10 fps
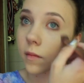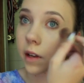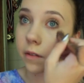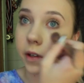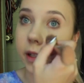
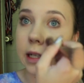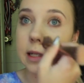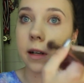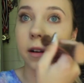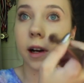It really
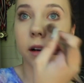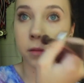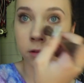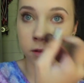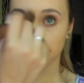is
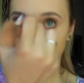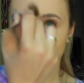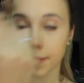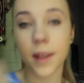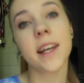incredible.
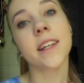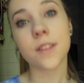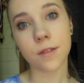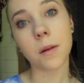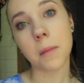
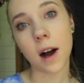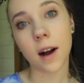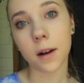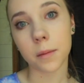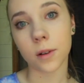It's
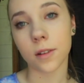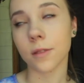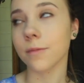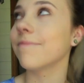remarkable.